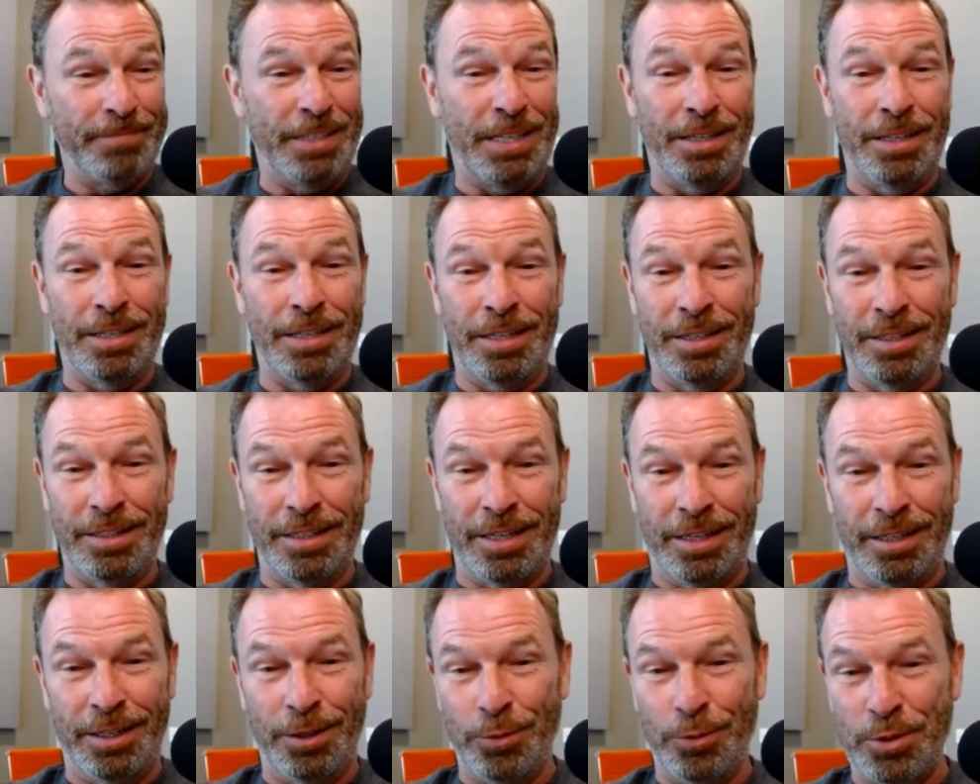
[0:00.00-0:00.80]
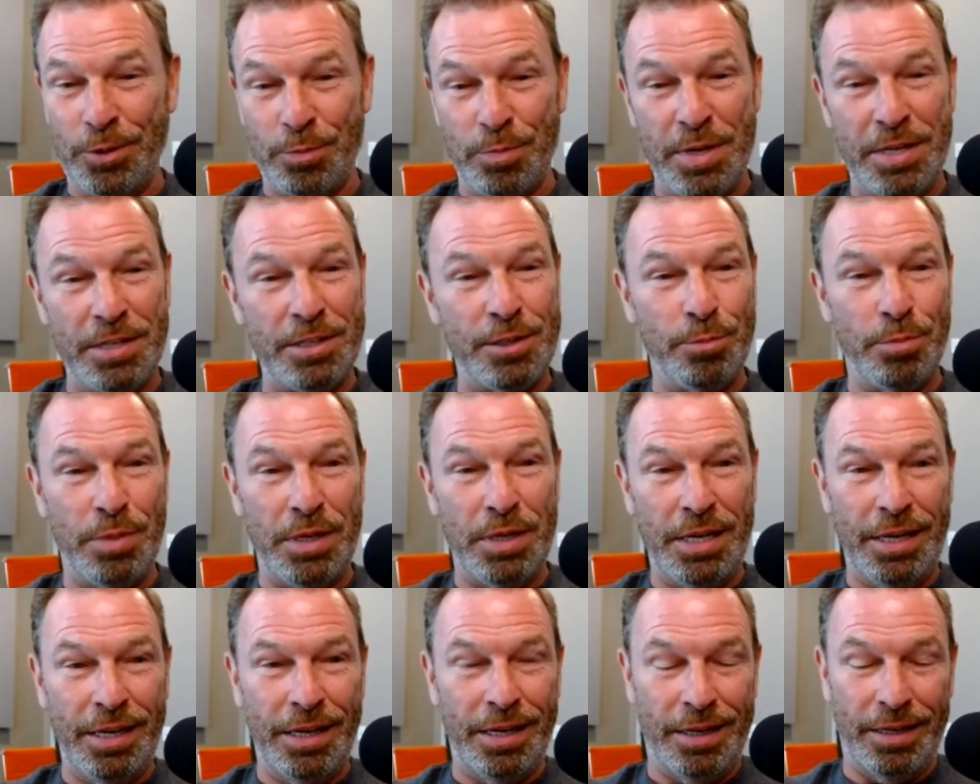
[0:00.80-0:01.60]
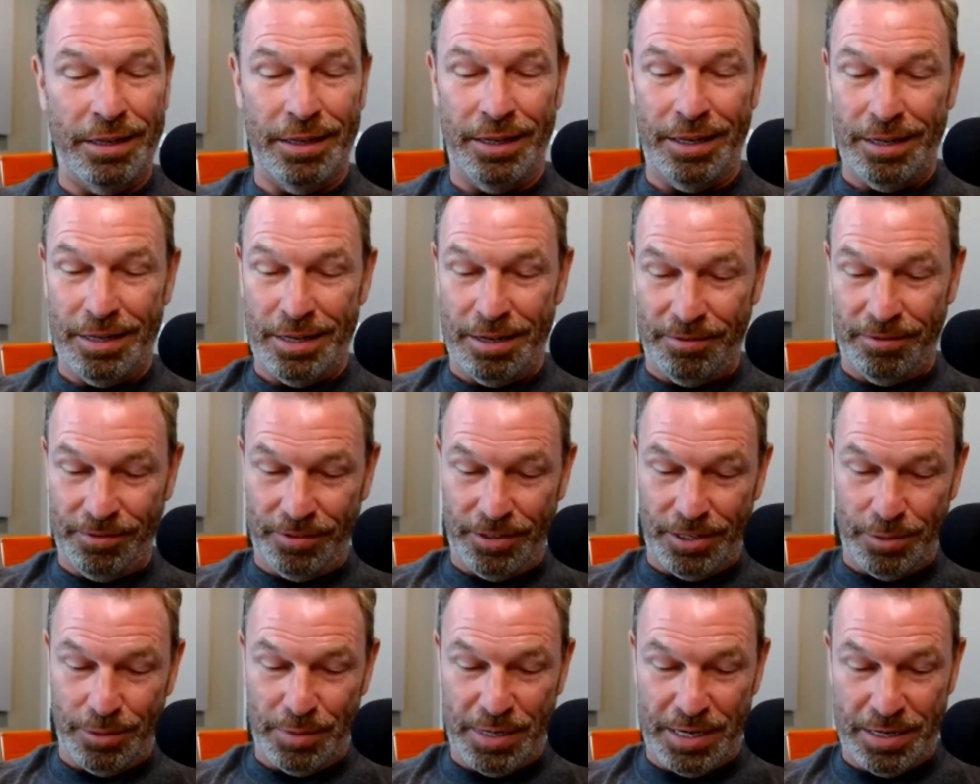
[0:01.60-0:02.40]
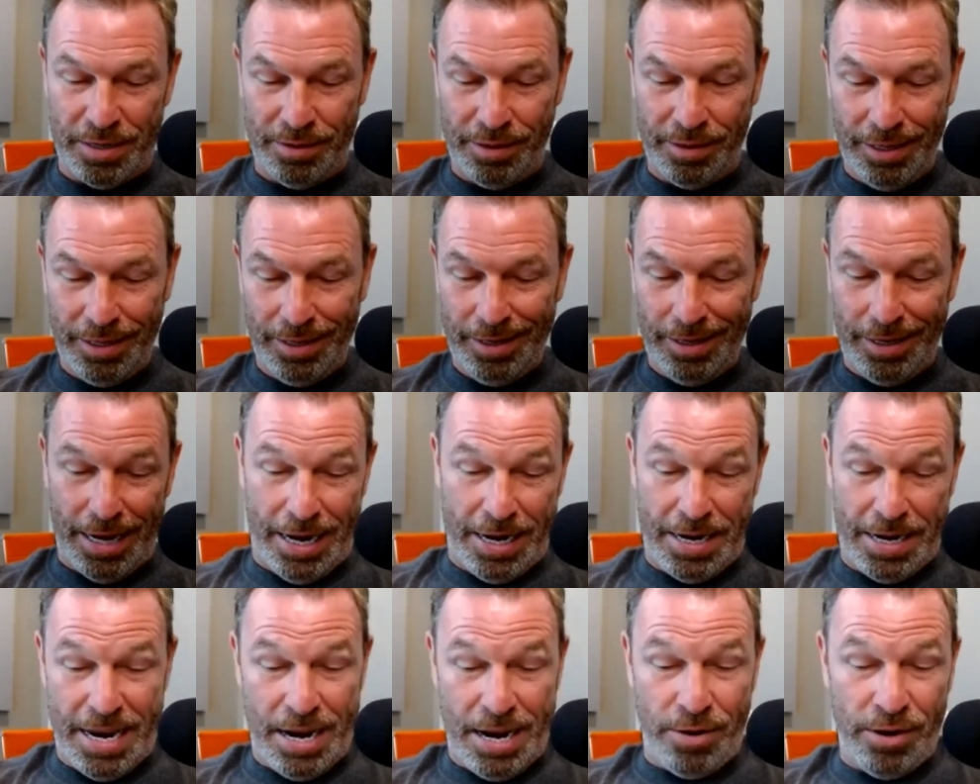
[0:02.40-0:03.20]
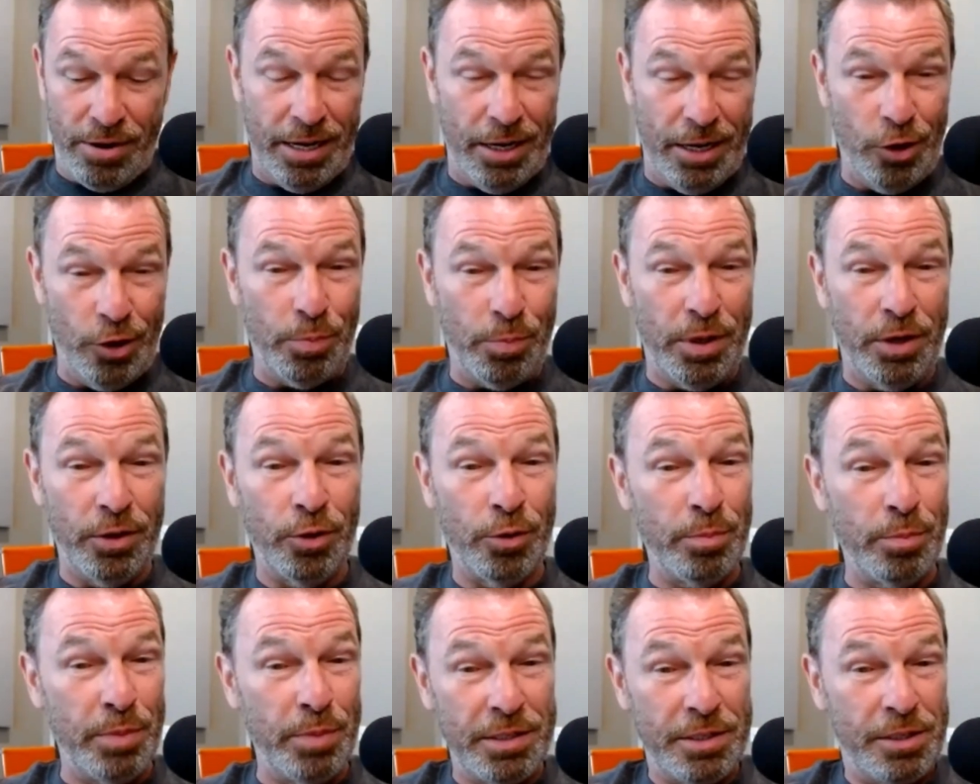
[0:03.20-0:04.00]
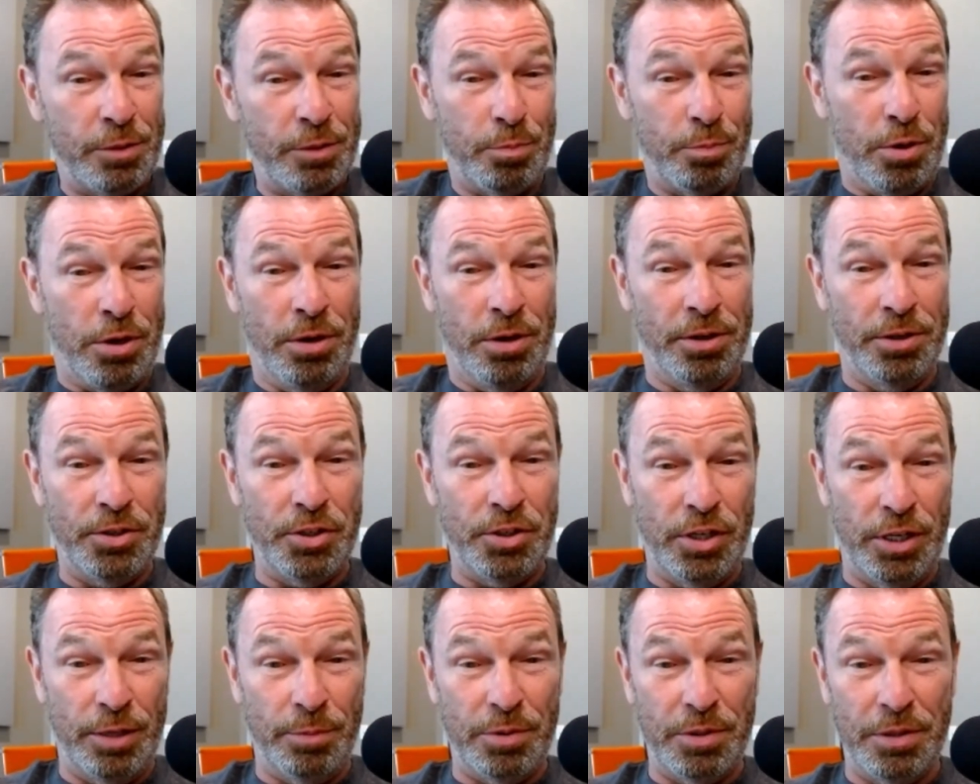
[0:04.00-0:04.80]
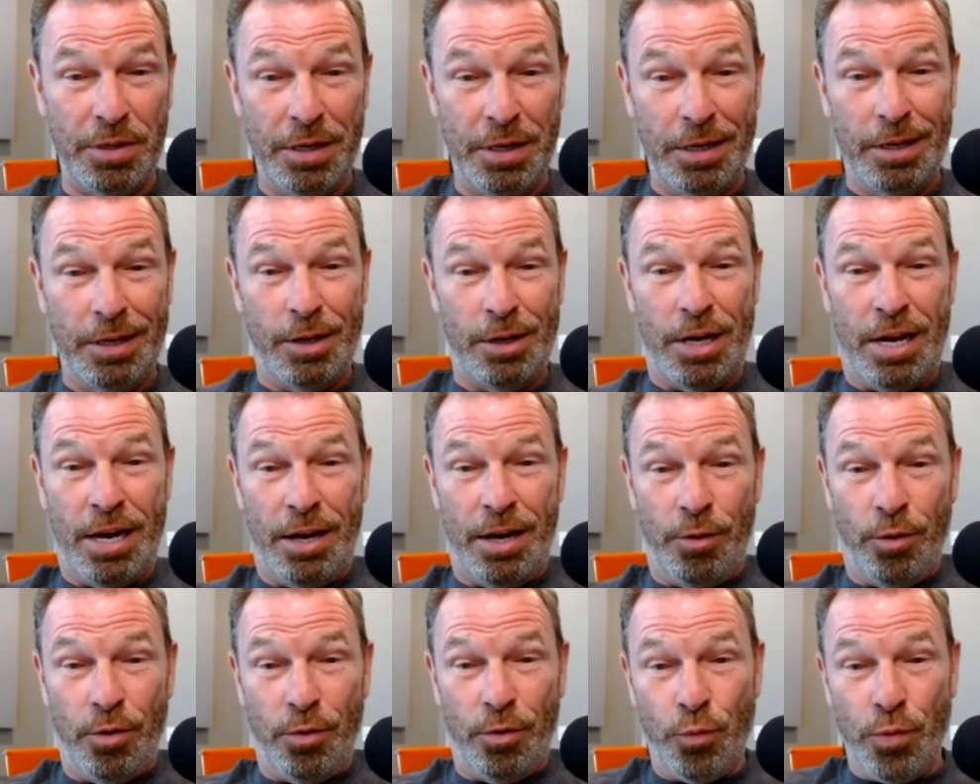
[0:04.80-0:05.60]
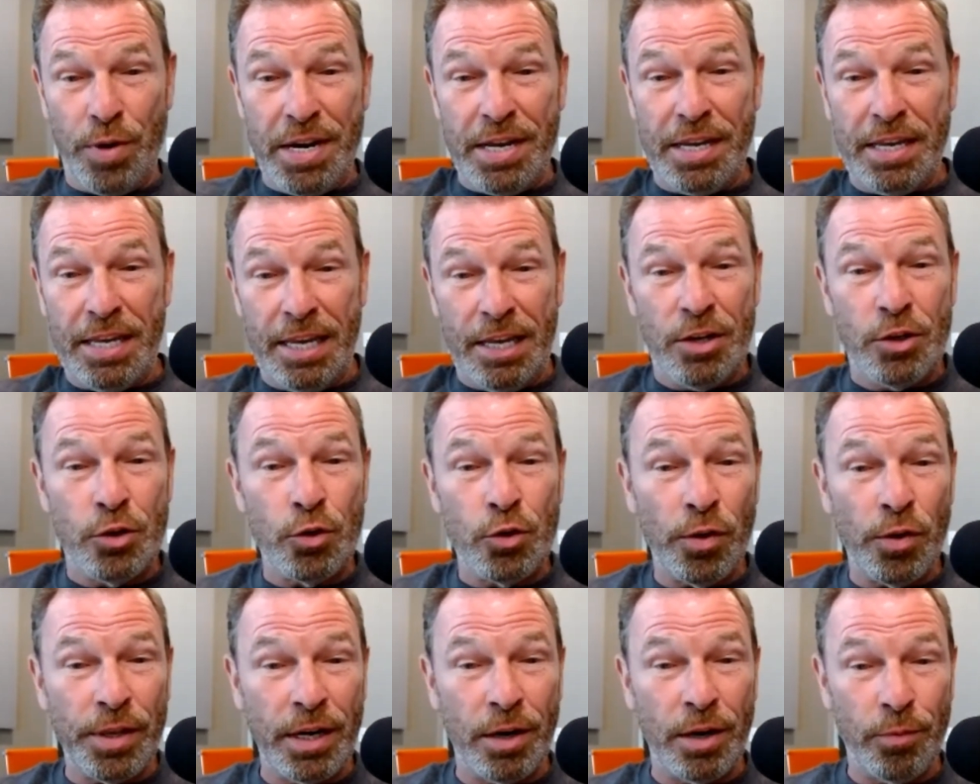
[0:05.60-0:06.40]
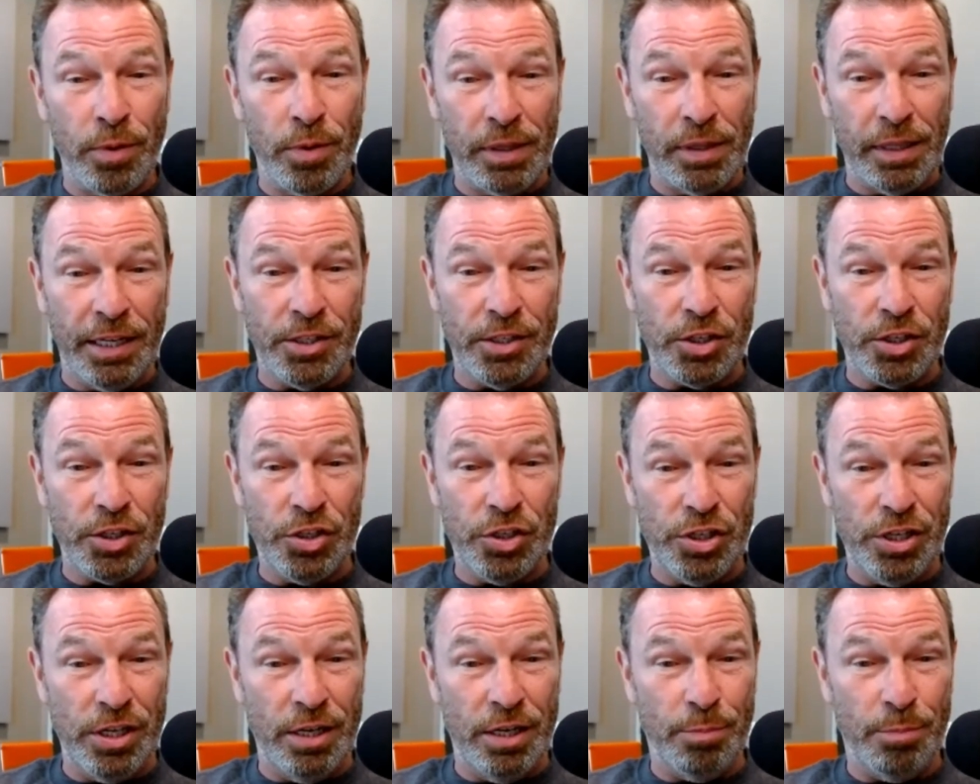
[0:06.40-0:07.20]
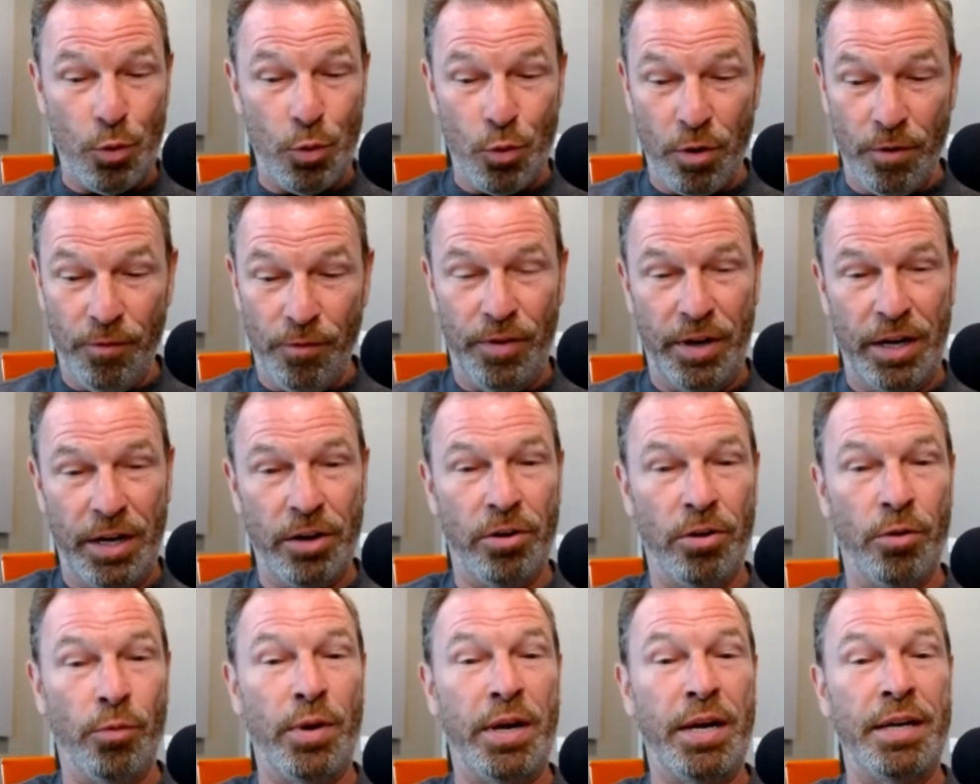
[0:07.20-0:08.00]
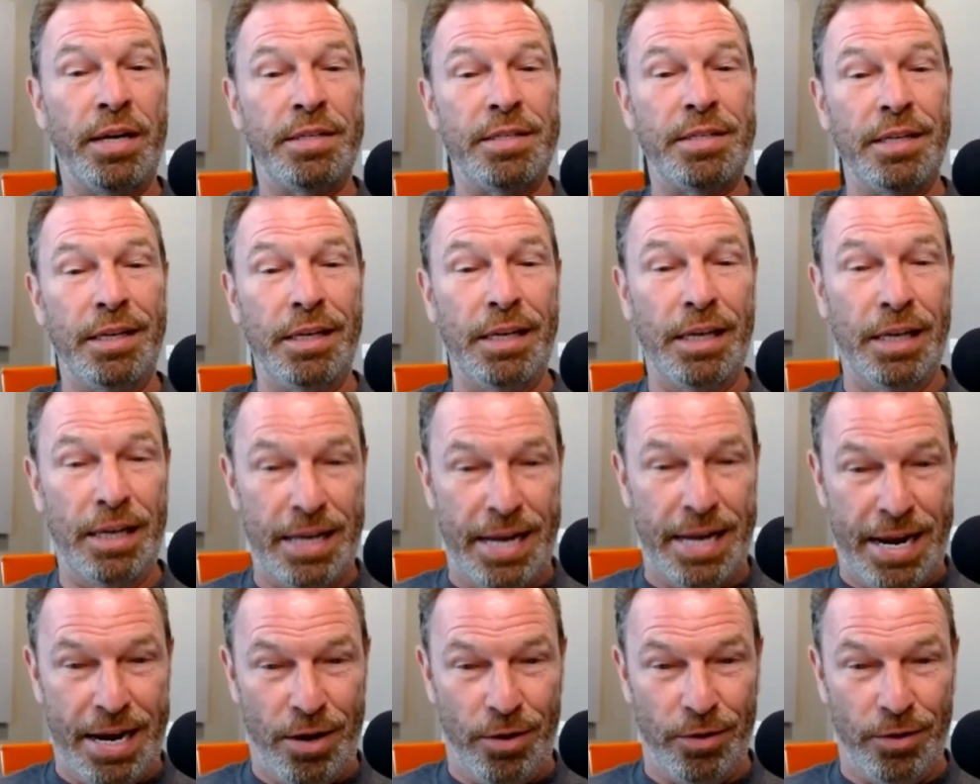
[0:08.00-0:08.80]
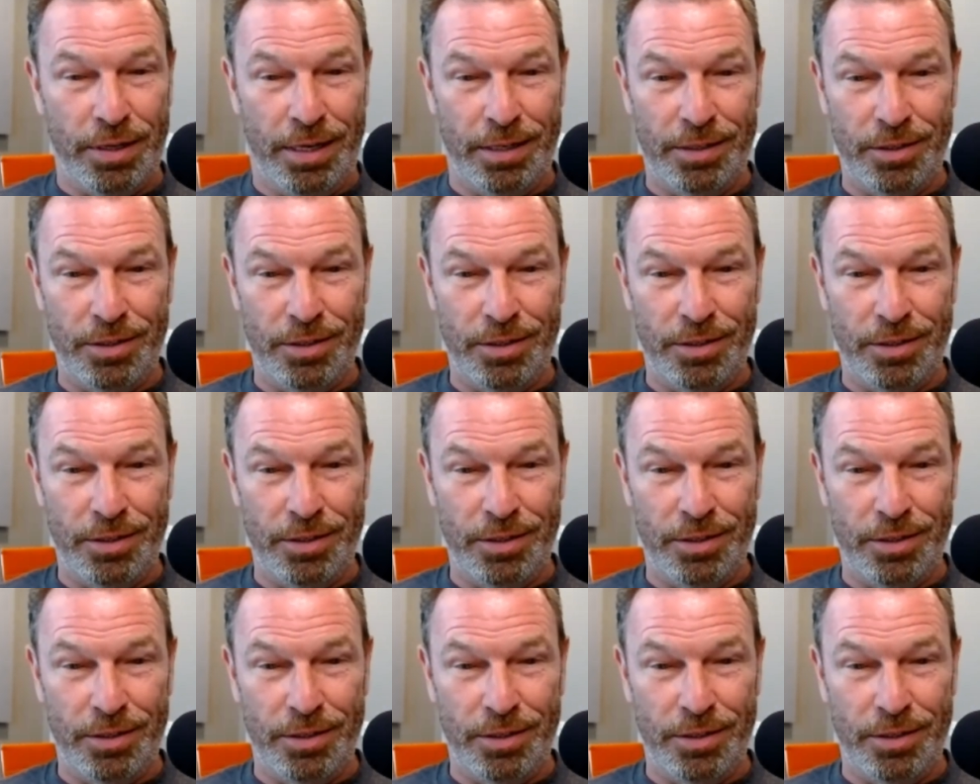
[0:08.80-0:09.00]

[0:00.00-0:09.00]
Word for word: Uh, yeah. I, it was meant to be. And, and I've come out, and now I help other business partnerships uh, rekindle their relationship or figure a way to get out.